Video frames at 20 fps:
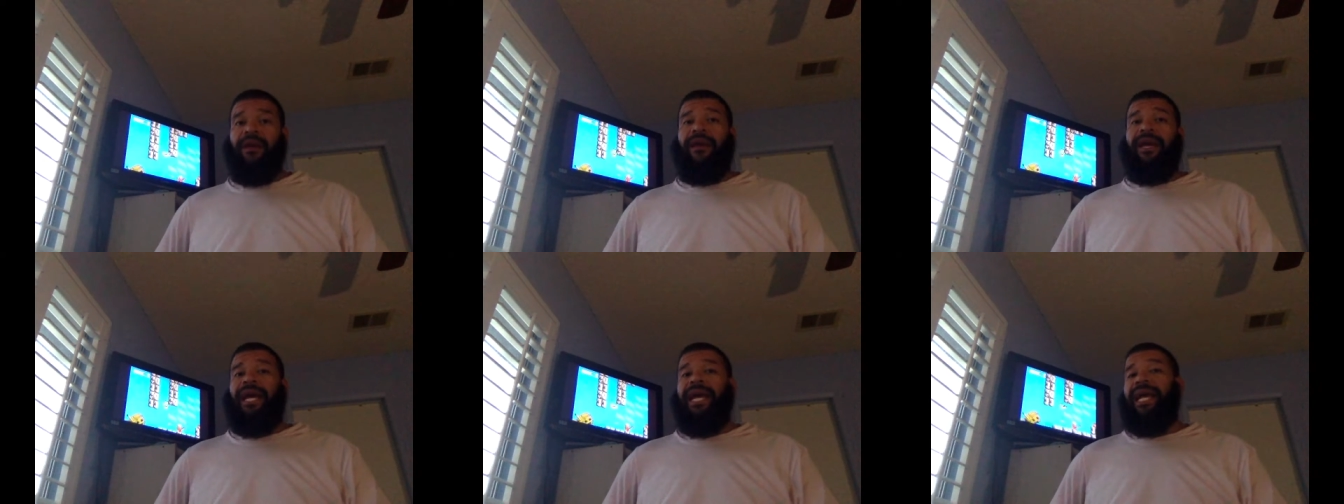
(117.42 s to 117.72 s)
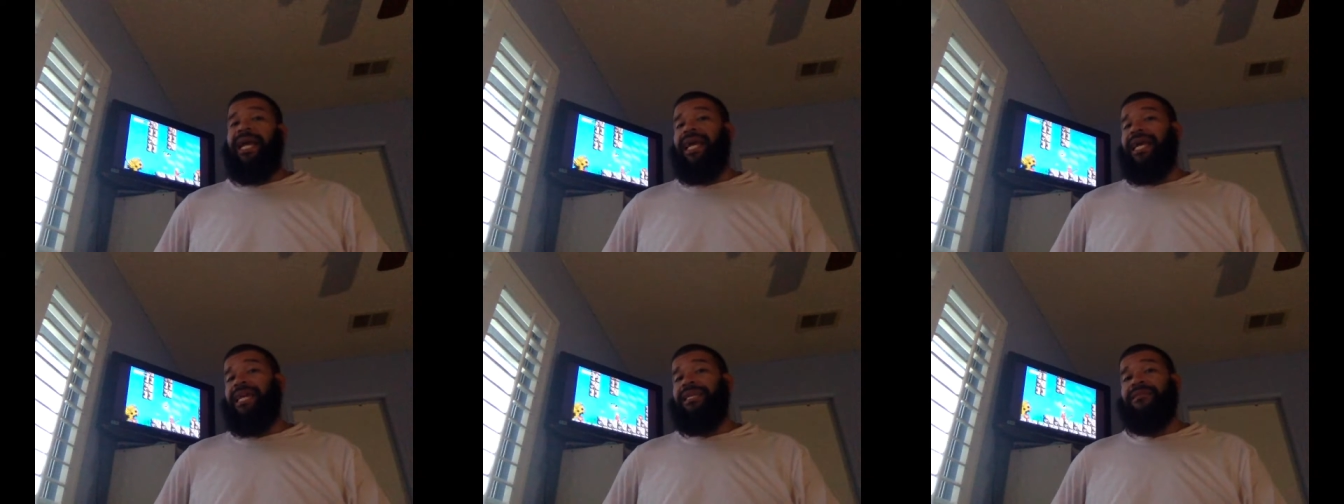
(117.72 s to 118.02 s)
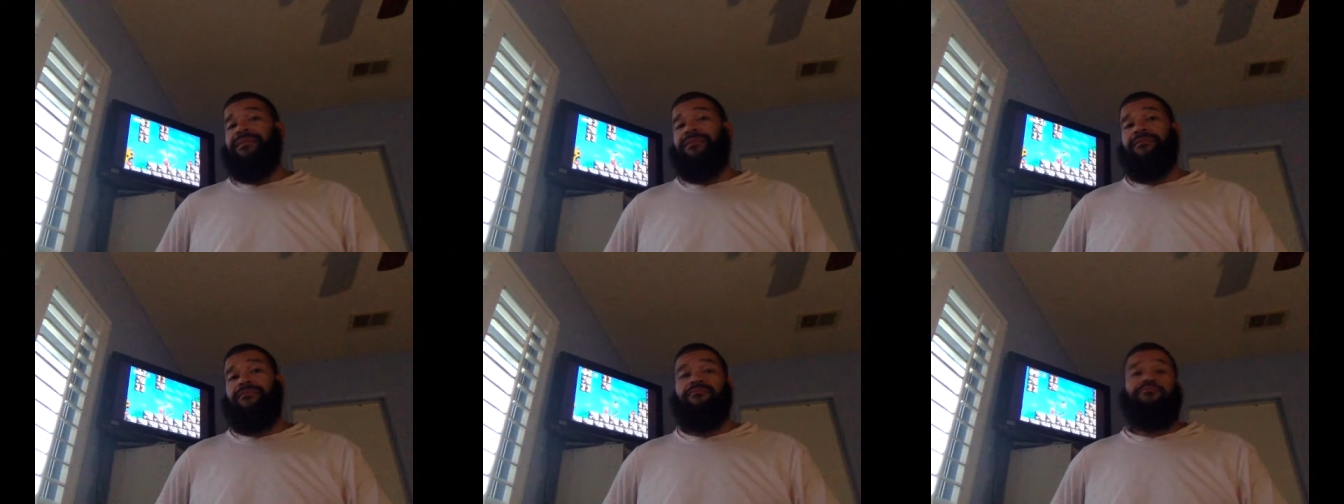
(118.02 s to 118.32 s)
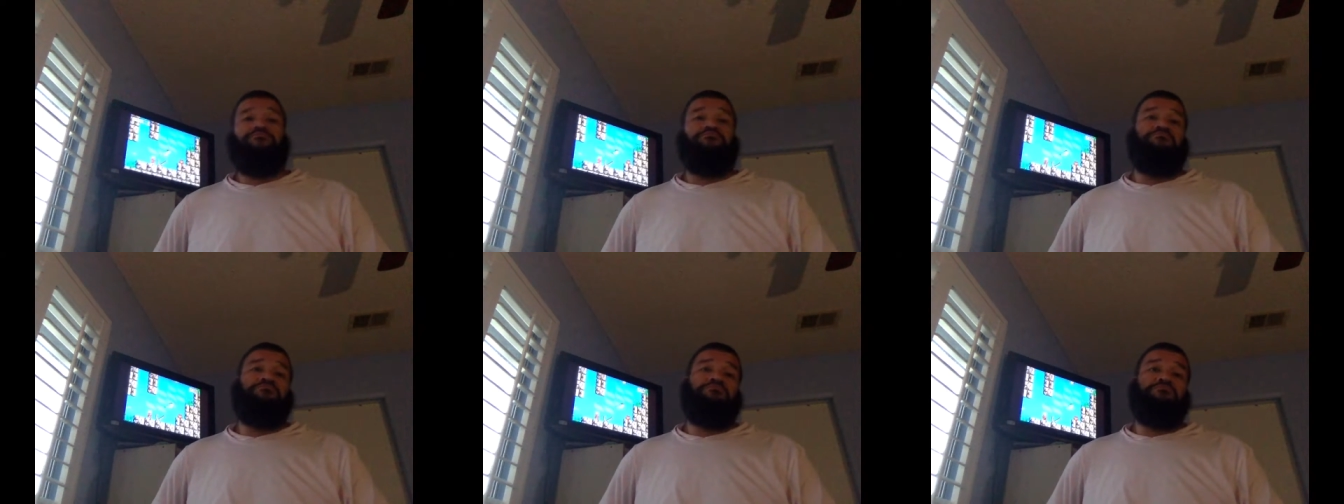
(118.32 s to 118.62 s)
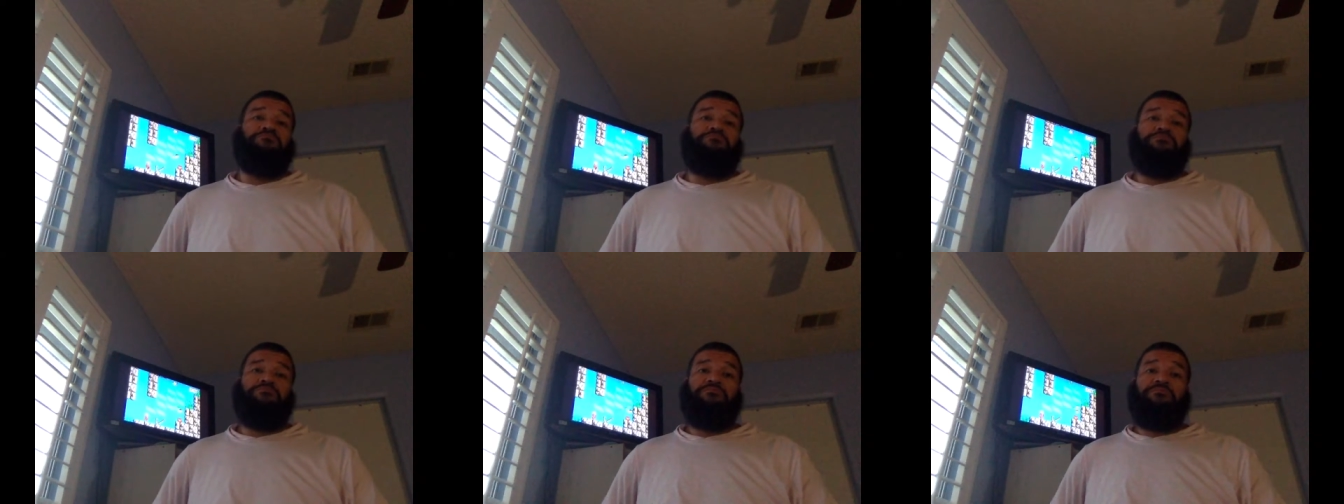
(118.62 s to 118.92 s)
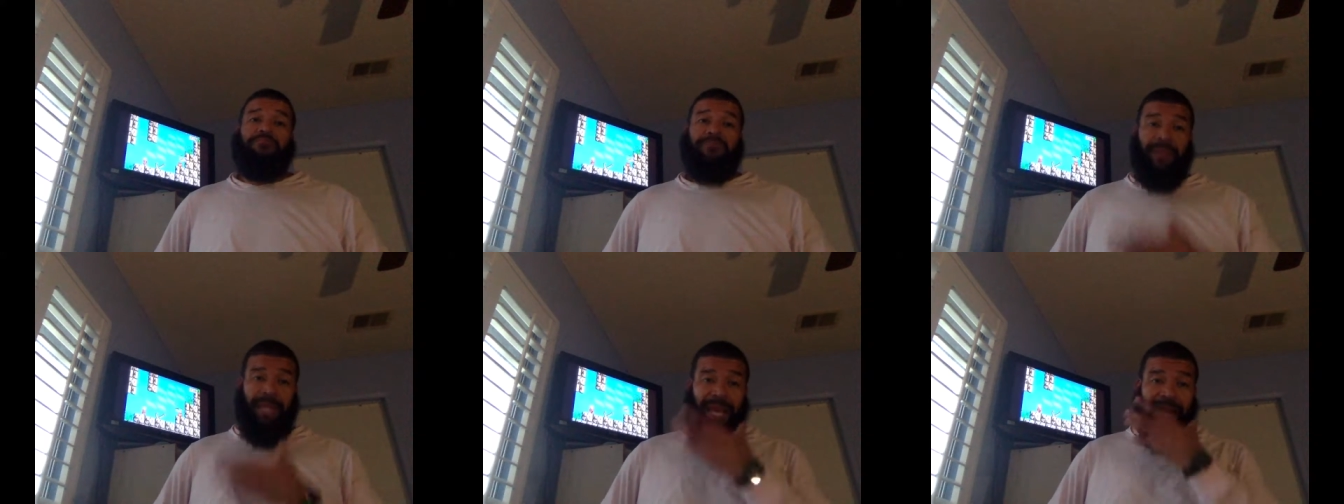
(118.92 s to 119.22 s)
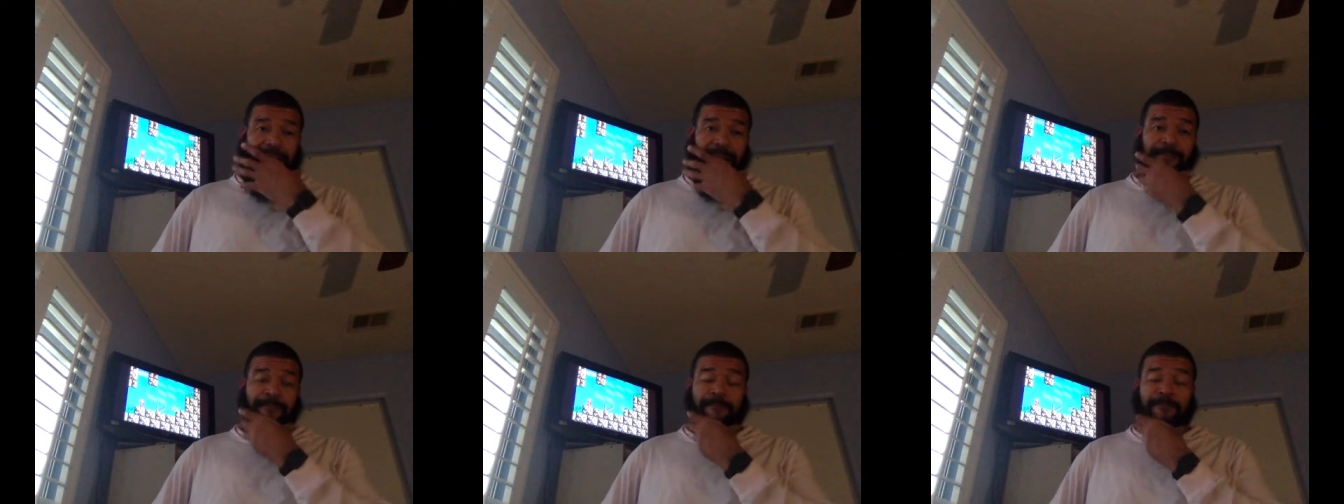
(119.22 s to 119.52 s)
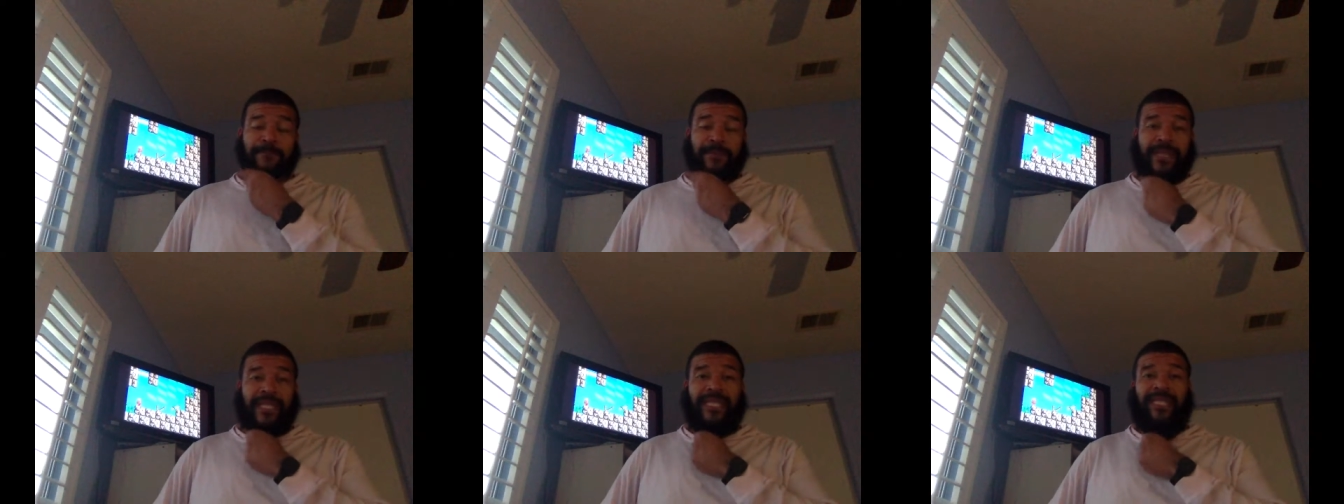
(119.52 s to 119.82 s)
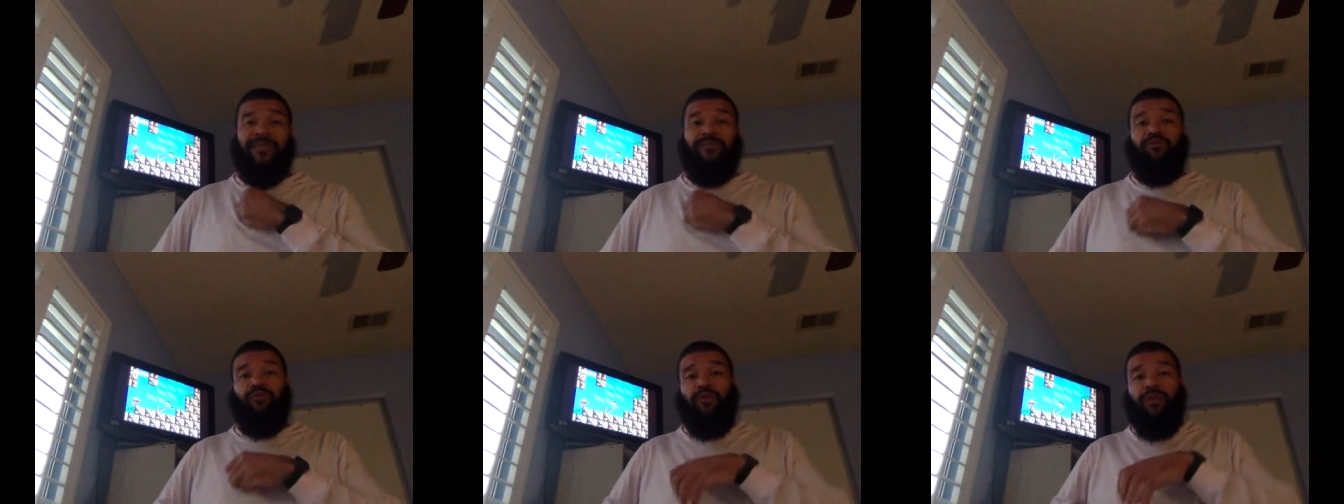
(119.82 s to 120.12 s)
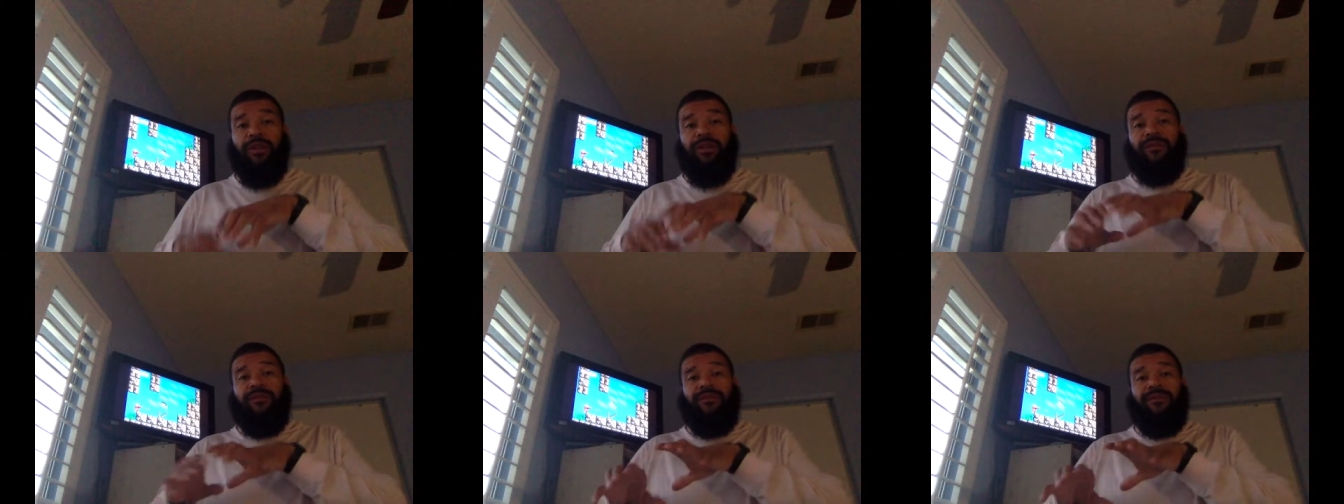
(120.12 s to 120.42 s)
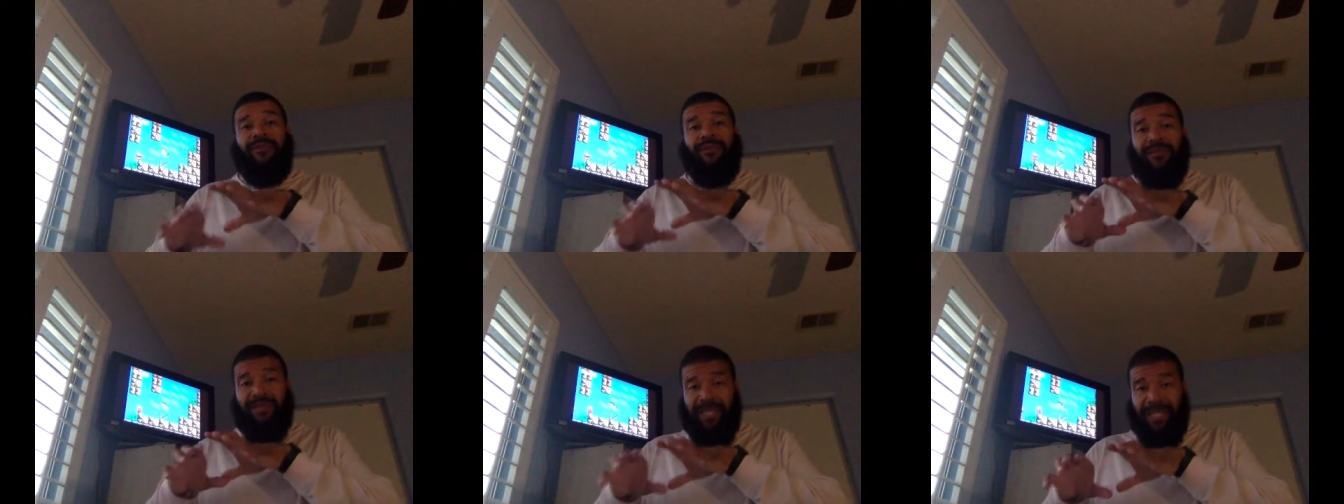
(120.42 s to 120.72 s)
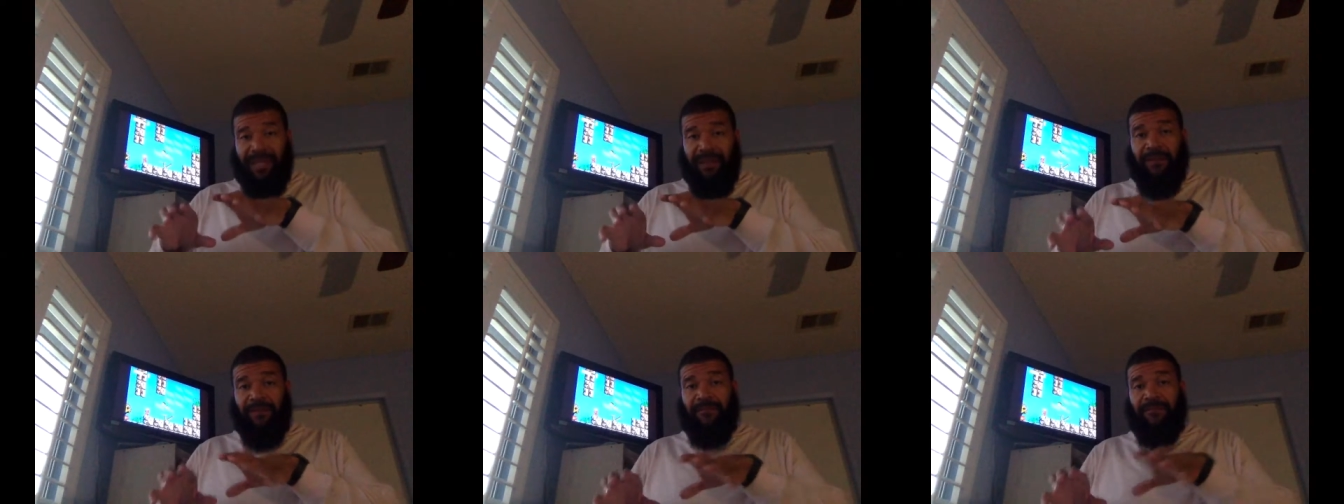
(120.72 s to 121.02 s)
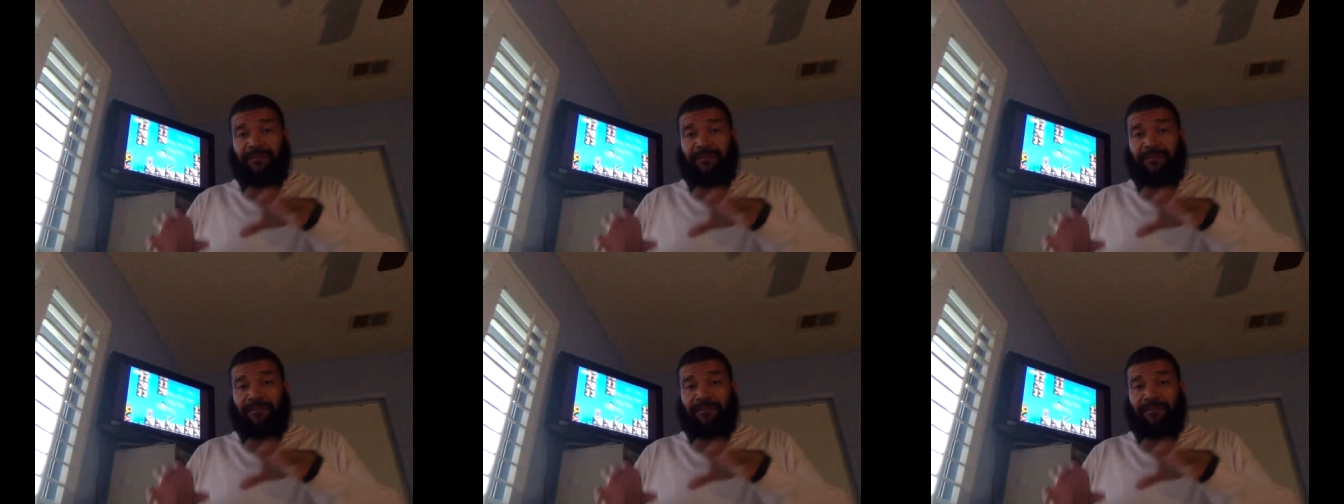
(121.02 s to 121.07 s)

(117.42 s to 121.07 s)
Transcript: And yeah, this one was a.